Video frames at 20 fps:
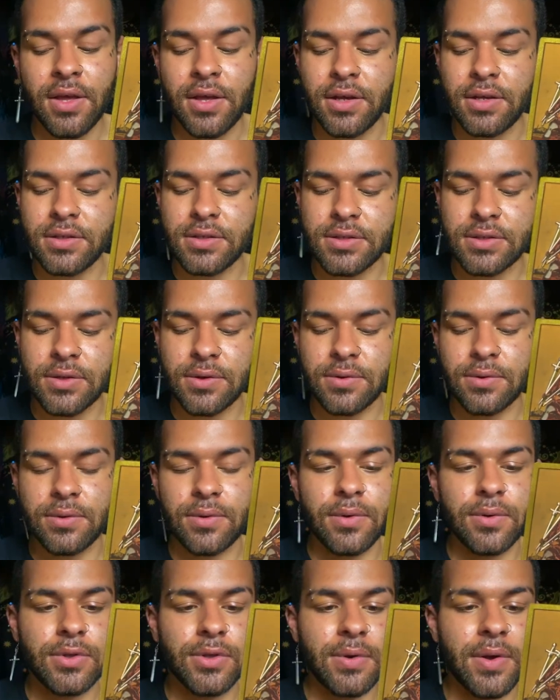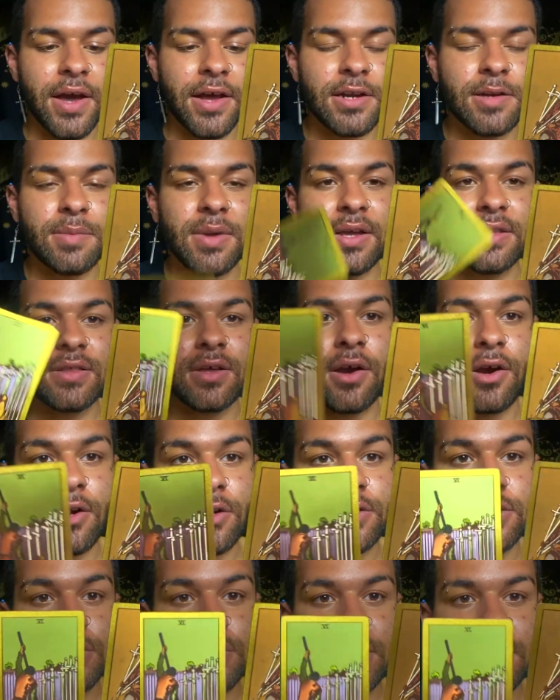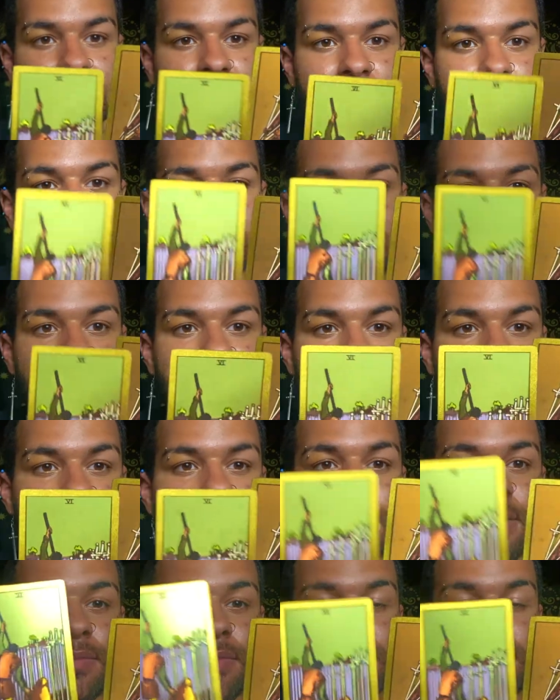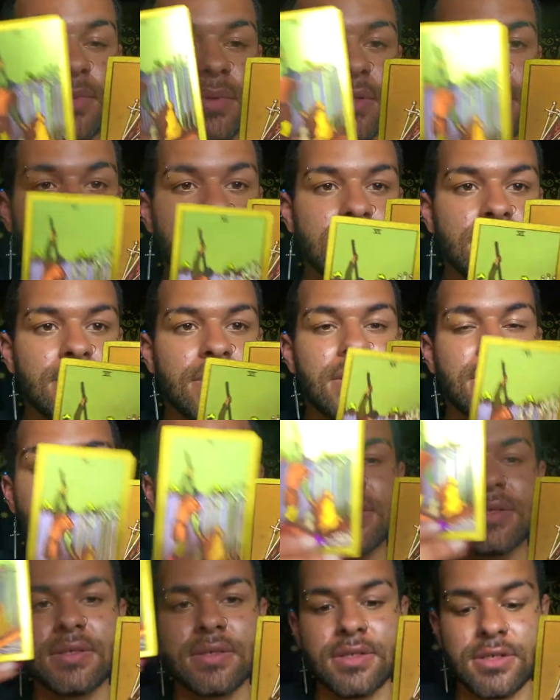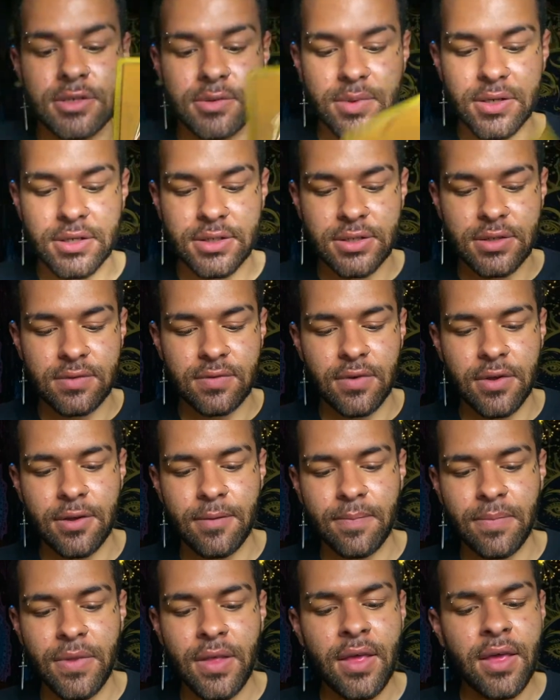and so you had to make the hard choice of putting distance between you and the situation, right?